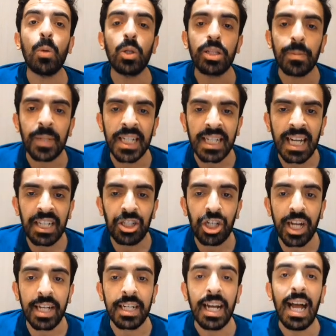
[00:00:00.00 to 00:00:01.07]

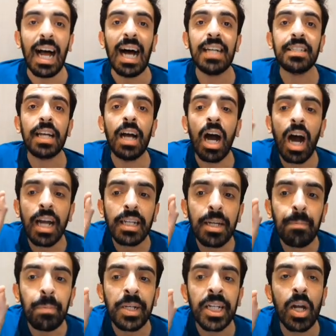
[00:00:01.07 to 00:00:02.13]
multiplication has a
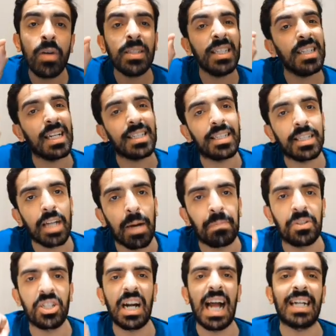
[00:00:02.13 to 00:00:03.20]
higher priority than
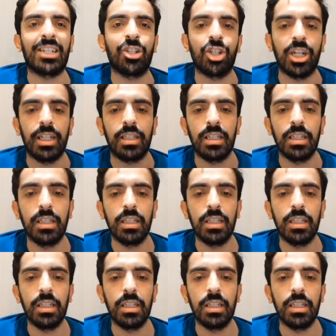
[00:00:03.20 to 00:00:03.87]
subtraction.